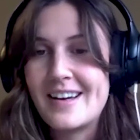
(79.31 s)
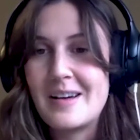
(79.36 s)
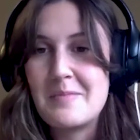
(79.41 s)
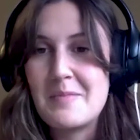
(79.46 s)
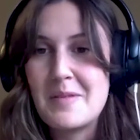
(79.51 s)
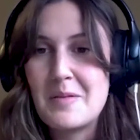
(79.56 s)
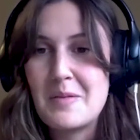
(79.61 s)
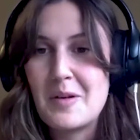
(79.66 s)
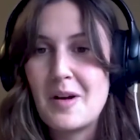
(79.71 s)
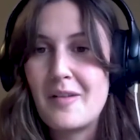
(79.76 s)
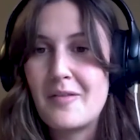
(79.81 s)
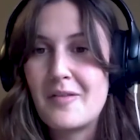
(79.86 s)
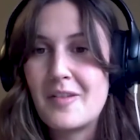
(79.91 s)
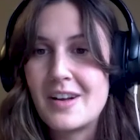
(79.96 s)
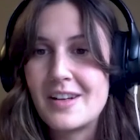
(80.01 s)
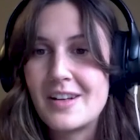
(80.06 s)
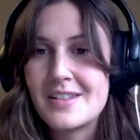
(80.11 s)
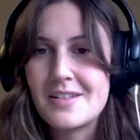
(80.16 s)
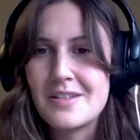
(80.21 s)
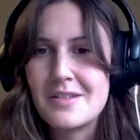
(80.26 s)
Um, and we're
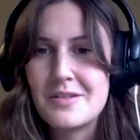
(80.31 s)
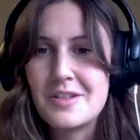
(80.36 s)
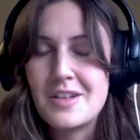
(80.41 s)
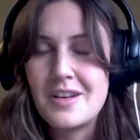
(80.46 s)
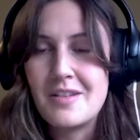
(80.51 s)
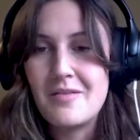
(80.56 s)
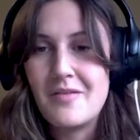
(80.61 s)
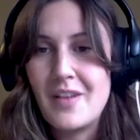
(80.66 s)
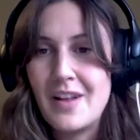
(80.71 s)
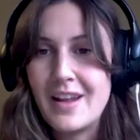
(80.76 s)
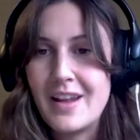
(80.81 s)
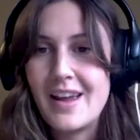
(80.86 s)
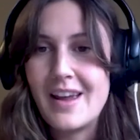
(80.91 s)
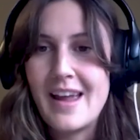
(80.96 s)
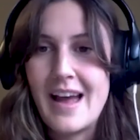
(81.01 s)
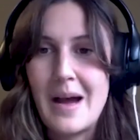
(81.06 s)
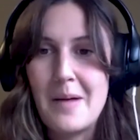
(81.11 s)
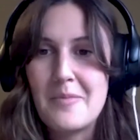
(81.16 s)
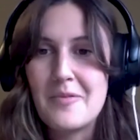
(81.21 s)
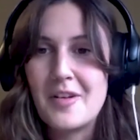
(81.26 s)
offering a solution and filling a
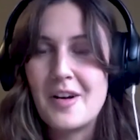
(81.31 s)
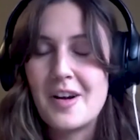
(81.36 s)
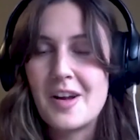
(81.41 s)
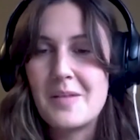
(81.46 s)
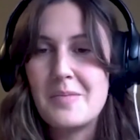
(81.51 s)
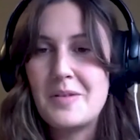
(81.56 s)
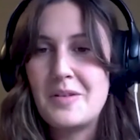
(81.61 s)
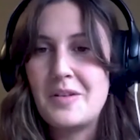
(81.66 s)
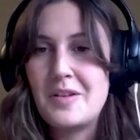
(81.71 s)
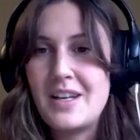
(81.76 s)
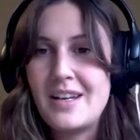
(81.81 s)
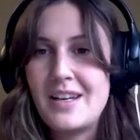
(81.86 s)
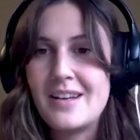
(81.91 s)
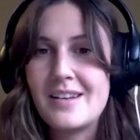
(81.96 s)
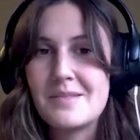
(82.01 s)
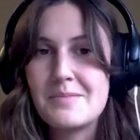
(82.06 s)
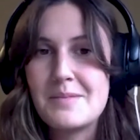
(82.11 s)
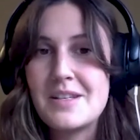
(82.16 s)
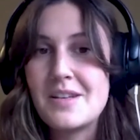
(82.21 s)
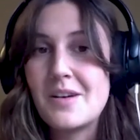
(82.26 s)
gap for our community
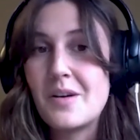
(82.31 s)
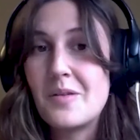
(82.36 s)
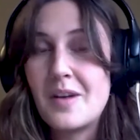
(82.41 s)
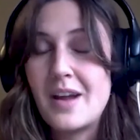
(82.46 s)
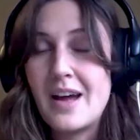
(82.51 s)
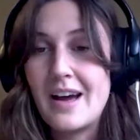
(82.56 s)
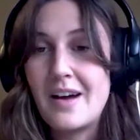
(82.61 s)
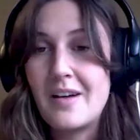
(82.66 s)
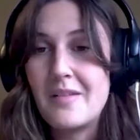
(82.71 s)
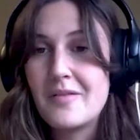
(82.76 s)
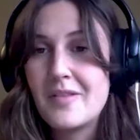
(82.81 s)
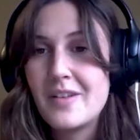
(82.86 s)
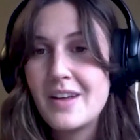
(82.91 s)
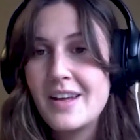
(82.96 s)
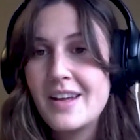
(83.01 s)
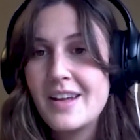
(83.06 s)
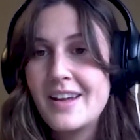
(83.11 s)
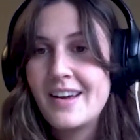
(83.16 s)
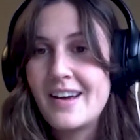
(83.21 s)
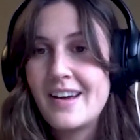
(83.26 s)
because we don't have
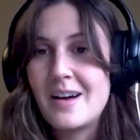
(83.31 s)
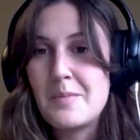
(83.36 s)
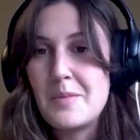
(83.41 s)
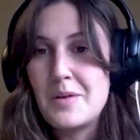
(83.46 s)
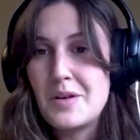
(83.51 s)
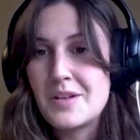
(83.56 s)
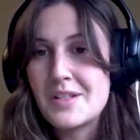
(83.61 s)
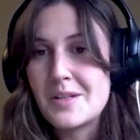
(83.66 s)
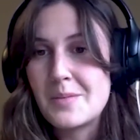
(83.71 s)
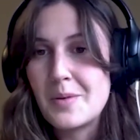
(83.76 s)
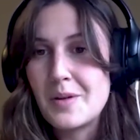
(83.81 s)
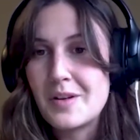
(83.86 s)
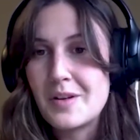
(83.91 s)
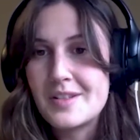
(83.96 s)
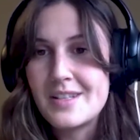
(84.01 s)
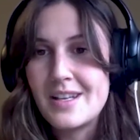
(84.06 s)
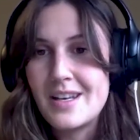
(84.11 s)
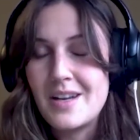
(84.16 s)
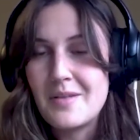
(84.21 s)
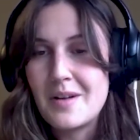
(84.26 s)
a municipal
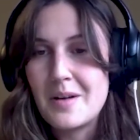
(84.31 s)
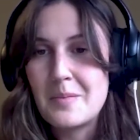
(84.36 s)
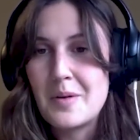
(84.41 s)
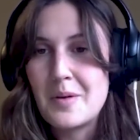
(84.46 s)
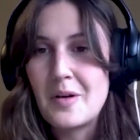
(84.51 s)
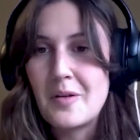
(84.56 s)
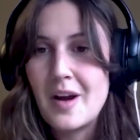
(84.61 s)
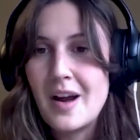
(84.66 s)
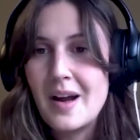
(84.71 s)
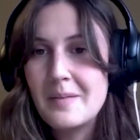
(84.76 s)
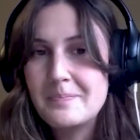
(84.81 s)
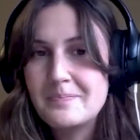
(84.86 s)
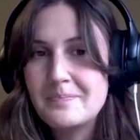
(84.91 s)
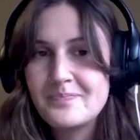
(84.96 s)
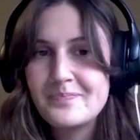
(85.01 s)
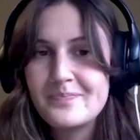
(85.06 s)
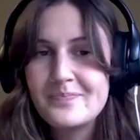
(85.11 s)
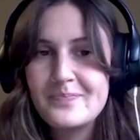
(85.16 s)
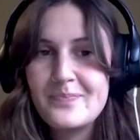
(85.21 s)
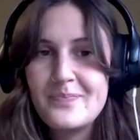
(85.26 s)
or city run program.